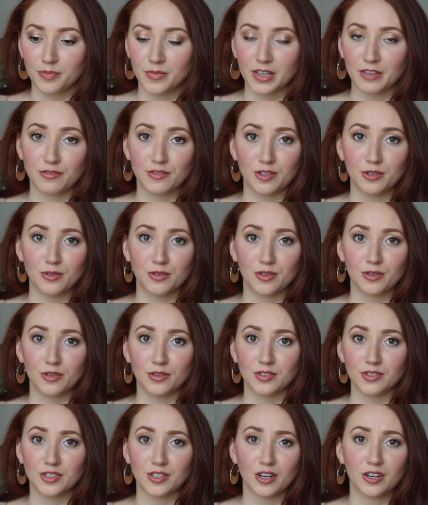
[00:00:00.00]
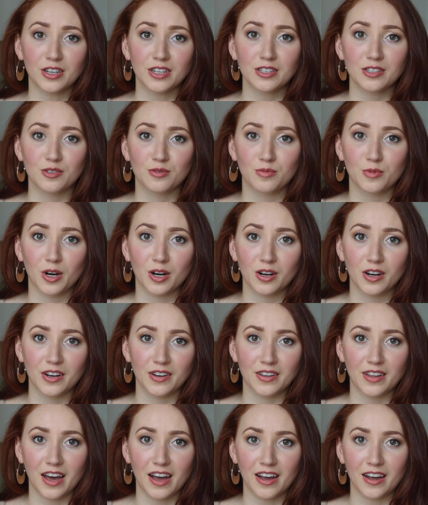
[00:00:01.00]
If you're starting to work
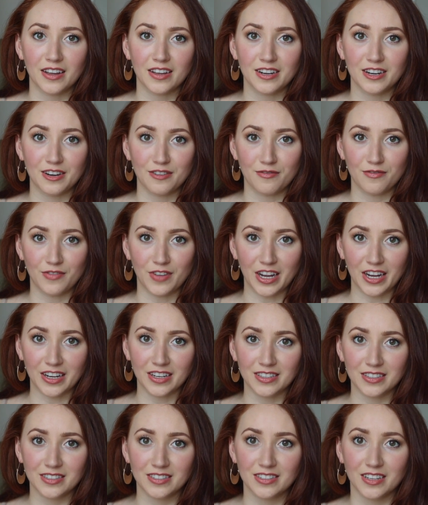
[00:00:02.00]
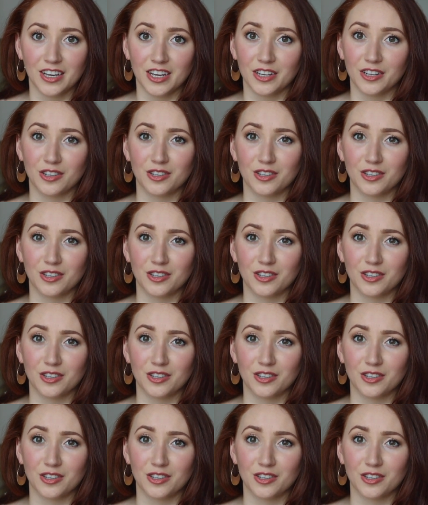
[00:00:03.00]
on that in advance,